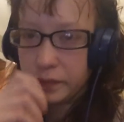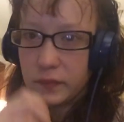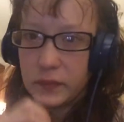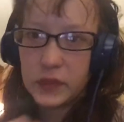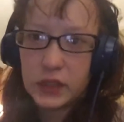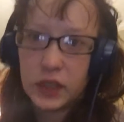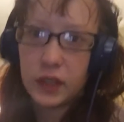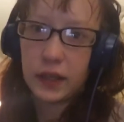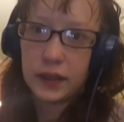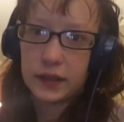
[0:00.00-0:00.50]

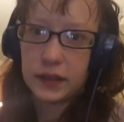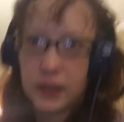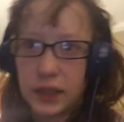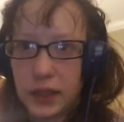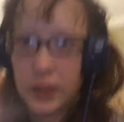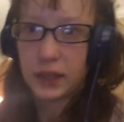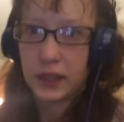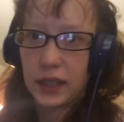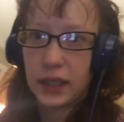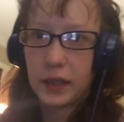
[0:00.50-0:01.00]
so that's a good
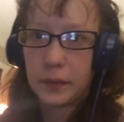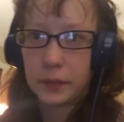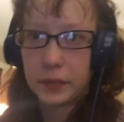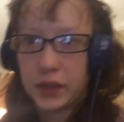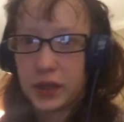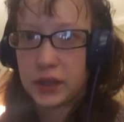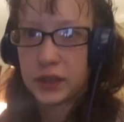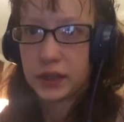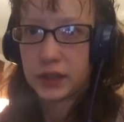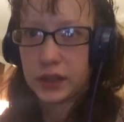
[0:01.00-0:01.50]
thing.
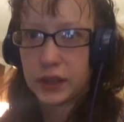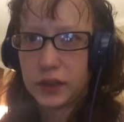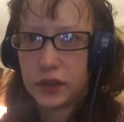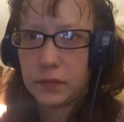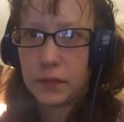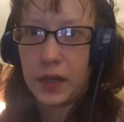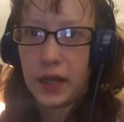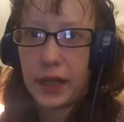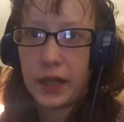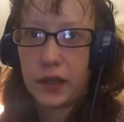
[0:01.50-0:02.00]
Please excuse
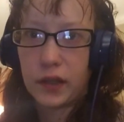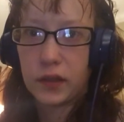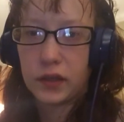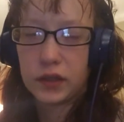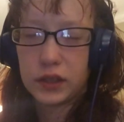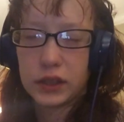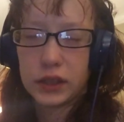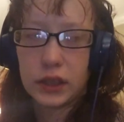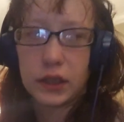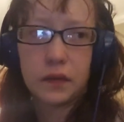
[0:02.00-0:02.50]
my hair and
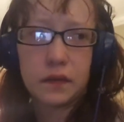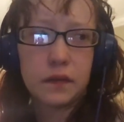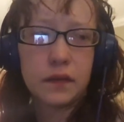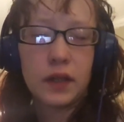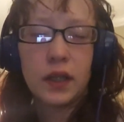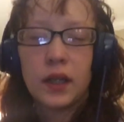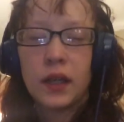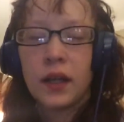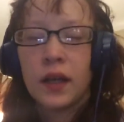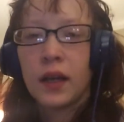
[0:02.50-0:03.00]
stuff.
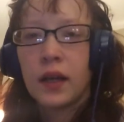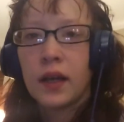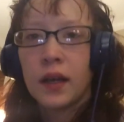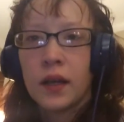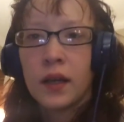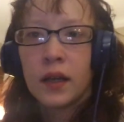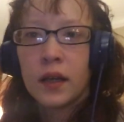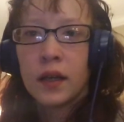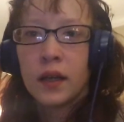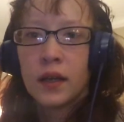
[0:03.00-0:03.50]

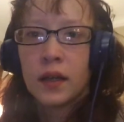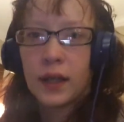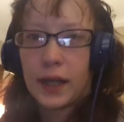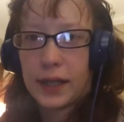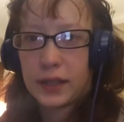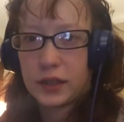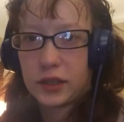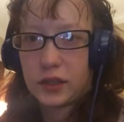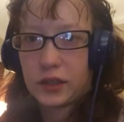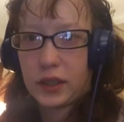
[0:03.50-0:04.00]
I
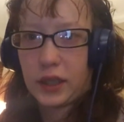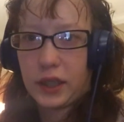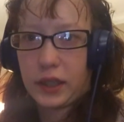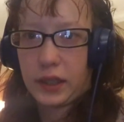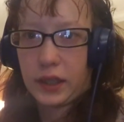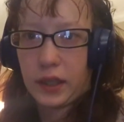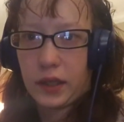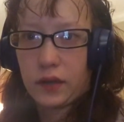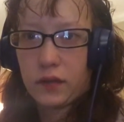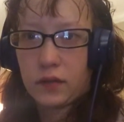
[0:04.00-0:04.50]
just took it
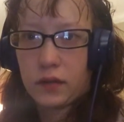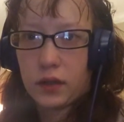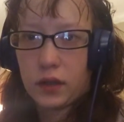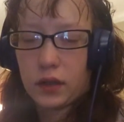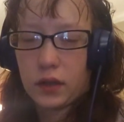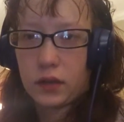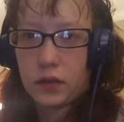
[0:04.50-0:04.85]
down.